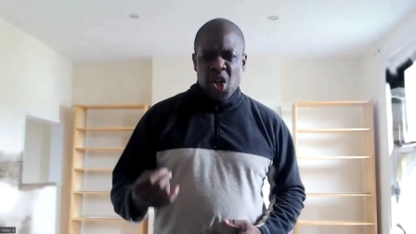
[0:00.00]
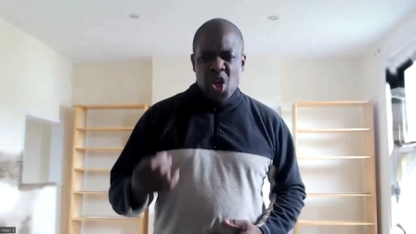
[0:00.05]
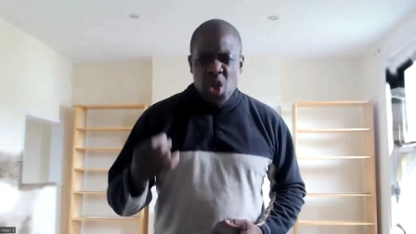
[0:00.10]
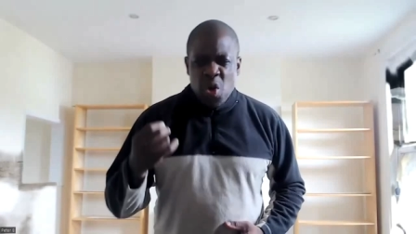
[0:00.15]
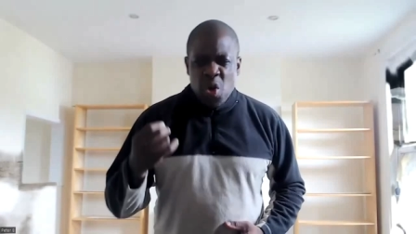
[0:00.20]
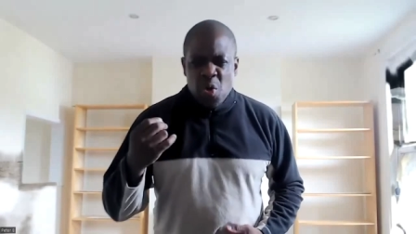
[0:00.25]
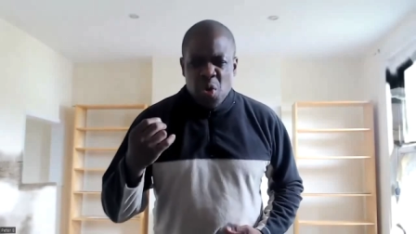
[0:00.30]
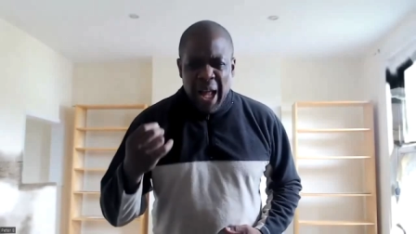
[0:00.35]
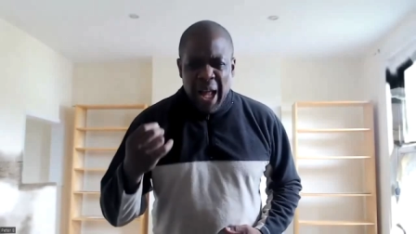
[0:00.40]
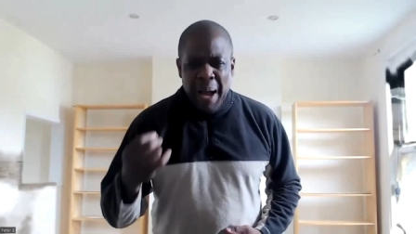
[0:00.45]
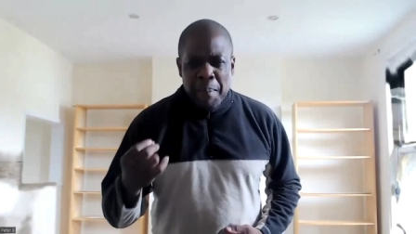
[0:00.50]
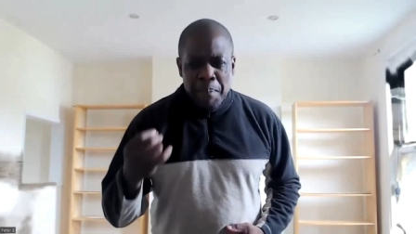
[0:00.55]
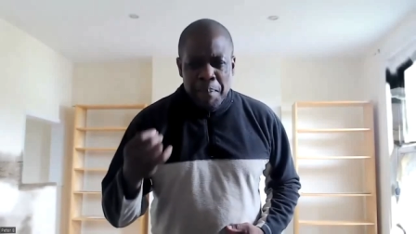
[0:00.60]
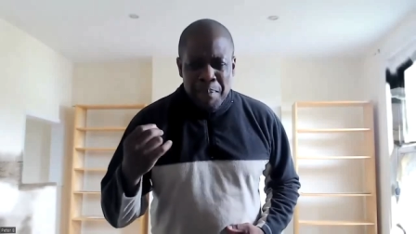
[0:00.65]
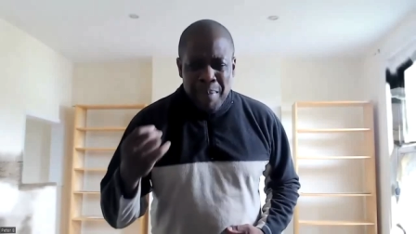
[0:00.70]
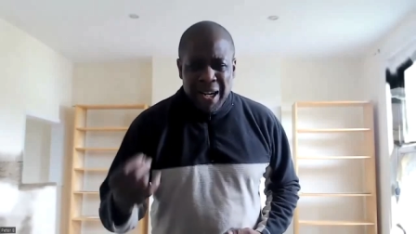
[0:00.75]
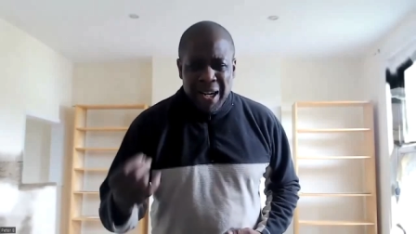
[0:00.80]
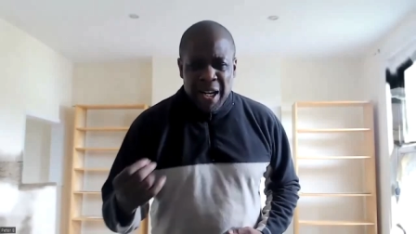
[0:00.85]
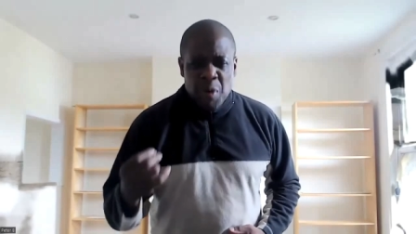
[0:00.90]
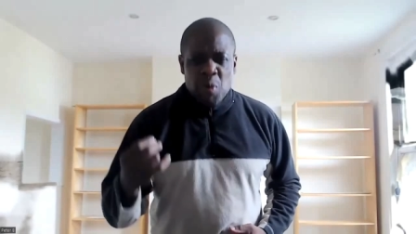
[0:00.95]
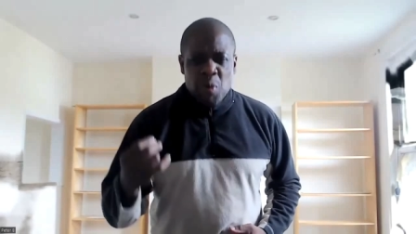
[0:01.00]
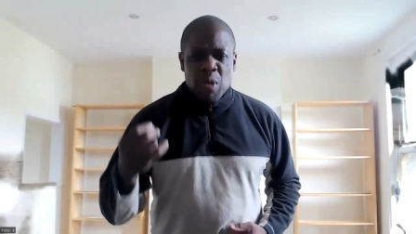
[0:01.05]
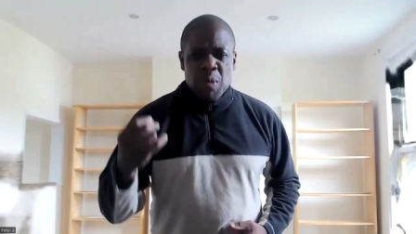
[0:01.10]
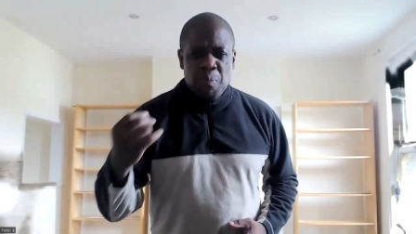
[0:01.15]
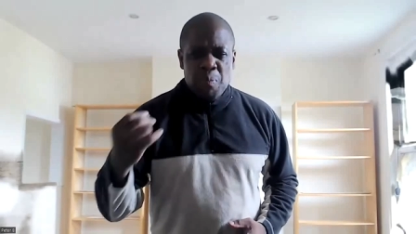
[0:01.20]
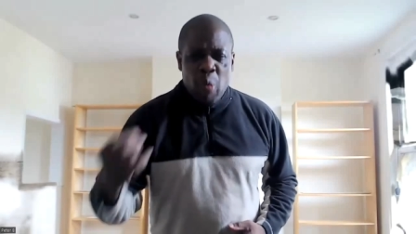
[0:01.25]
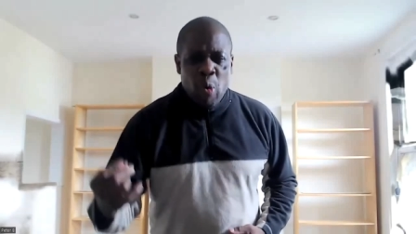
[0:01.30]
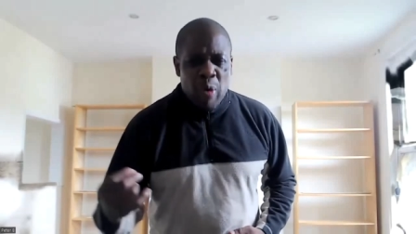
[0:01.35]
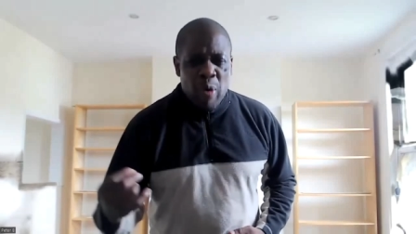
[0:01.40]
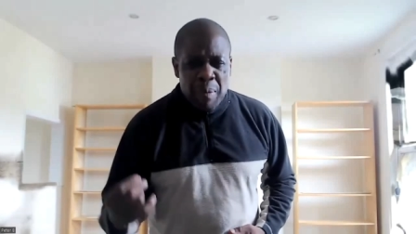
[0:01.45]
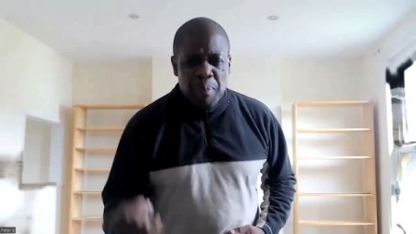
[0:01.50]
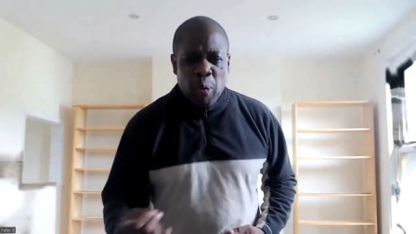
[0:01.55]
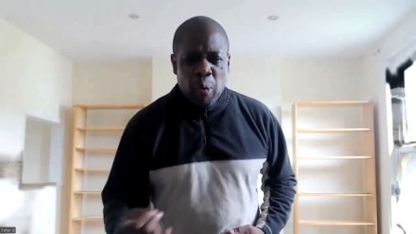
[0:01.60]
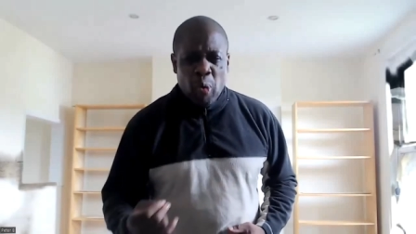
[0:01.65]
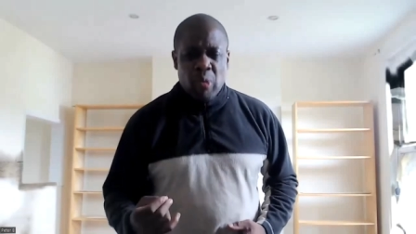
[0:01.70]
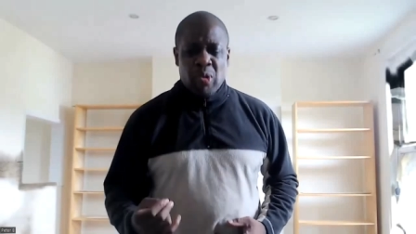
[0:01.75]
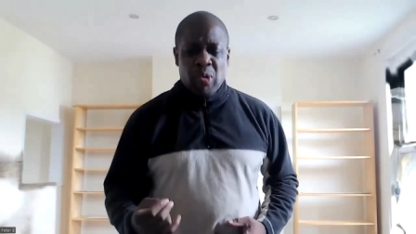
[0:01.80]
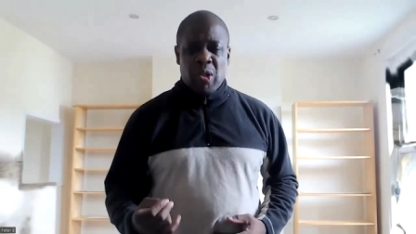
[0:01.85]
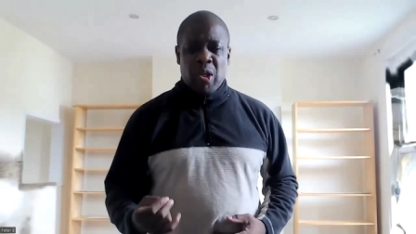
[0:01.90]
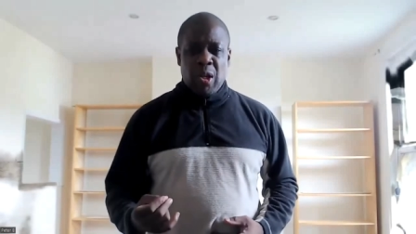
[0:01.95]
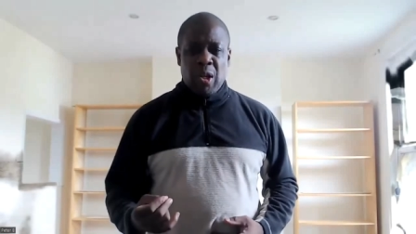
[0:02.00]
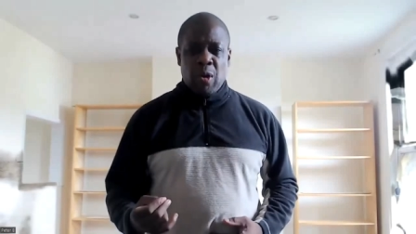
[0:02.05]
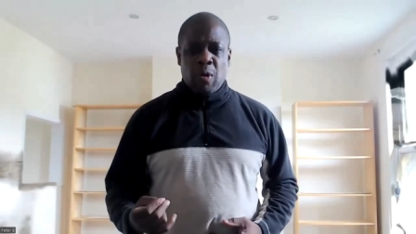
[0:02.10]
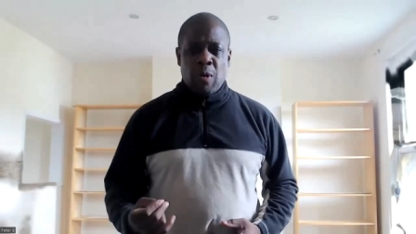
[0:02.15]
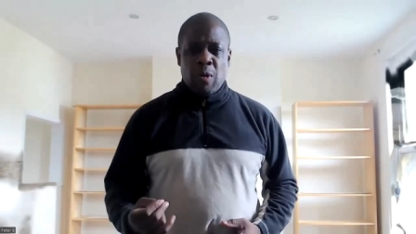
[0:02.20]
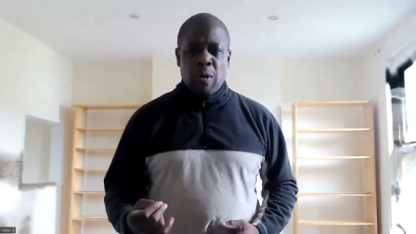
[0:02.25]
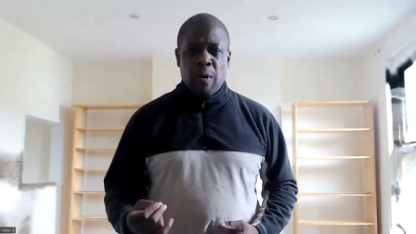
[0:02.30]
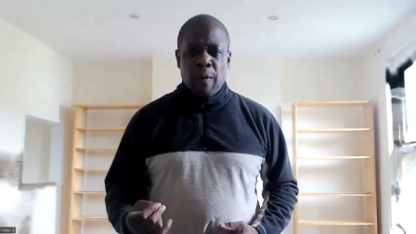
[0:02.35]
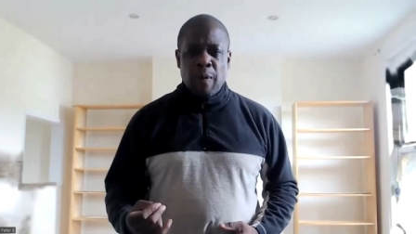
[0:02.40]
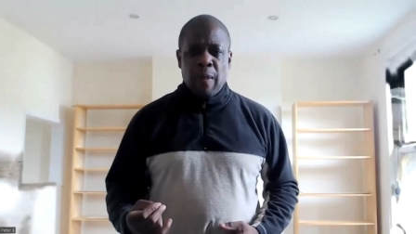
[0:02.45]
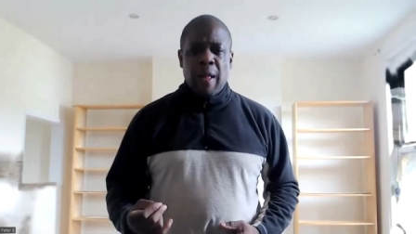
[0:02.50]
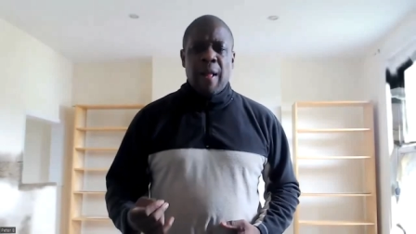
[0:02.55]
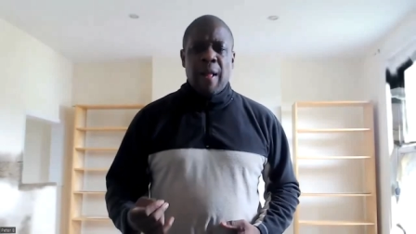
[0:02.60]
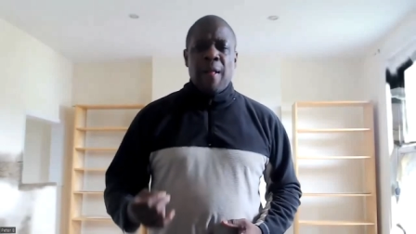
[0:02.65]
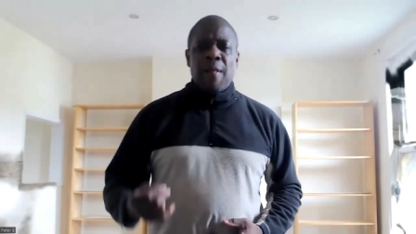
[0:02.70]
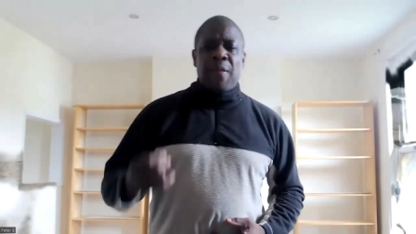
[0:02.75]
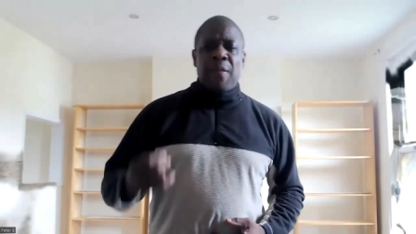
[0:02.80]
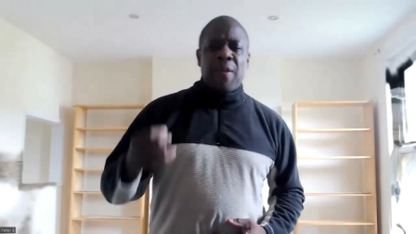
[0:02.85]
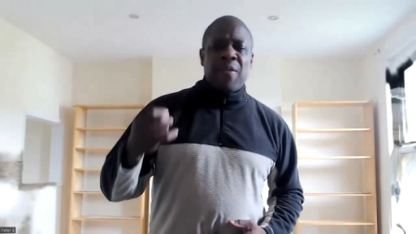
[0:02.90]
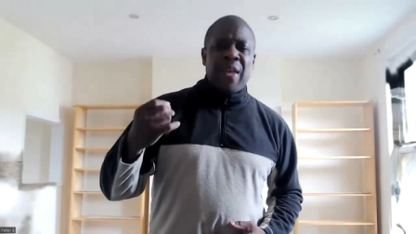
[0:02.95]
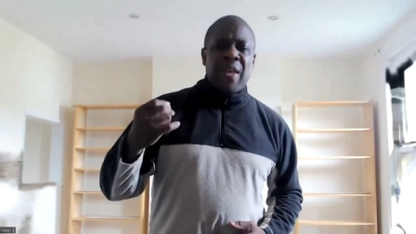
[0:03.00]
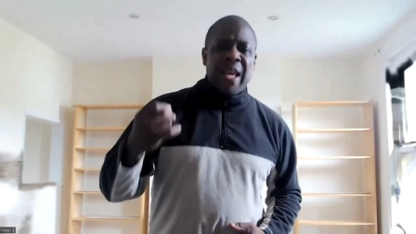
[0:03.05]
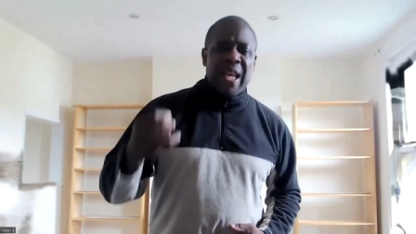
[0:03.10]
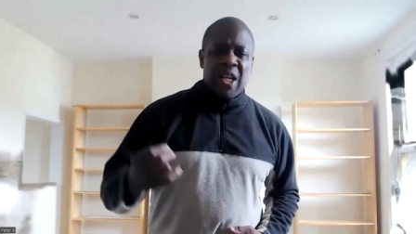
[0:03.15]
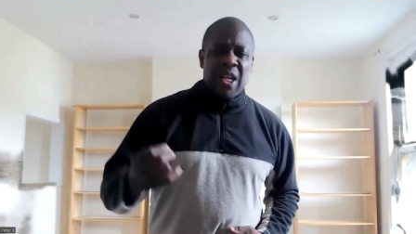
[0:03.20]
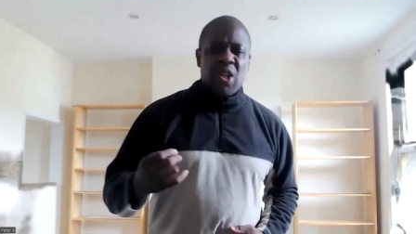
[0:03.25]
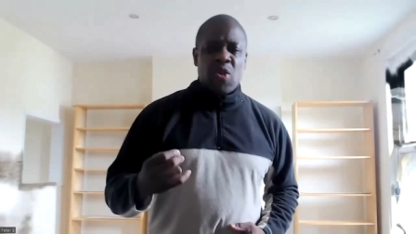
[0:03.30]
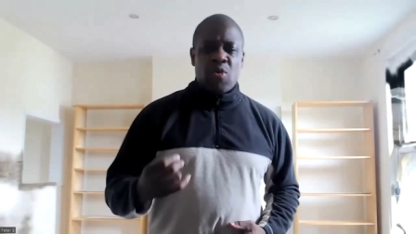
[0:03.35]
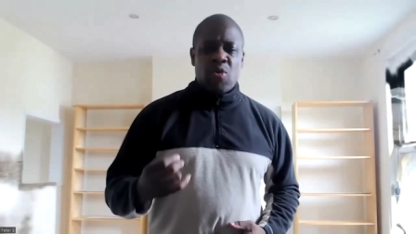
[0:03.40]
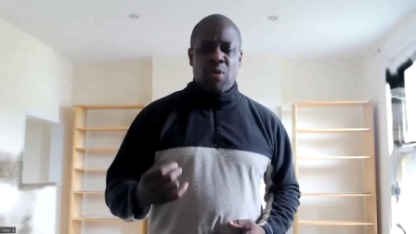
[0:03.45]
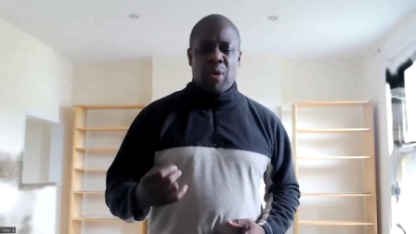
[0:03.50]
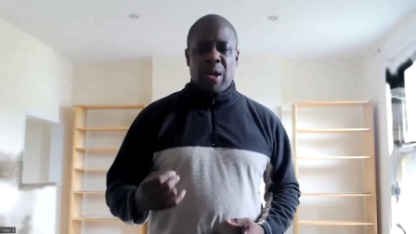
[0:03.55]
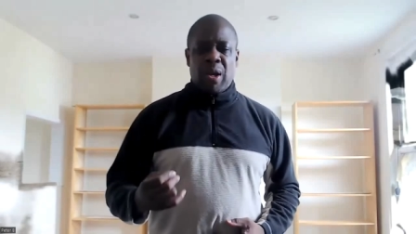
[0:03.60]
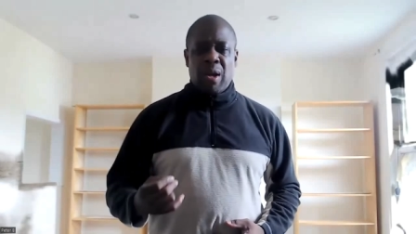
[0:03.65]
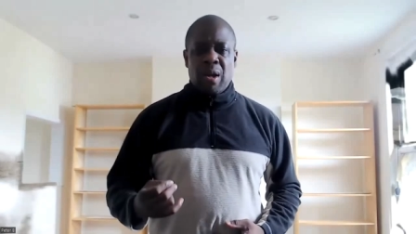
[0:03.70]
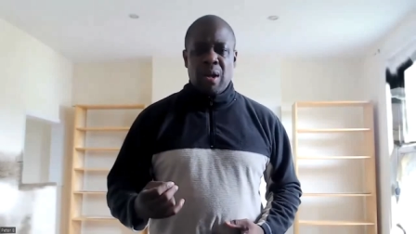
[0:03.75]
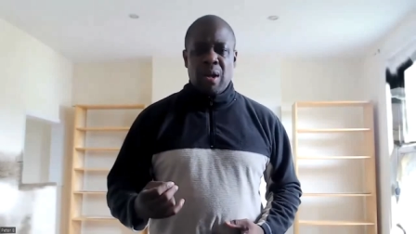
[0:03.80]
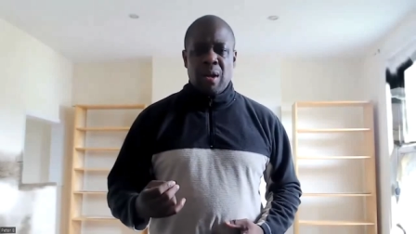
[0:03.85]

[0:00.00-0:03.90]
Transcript: You, that money was more important to you than the history,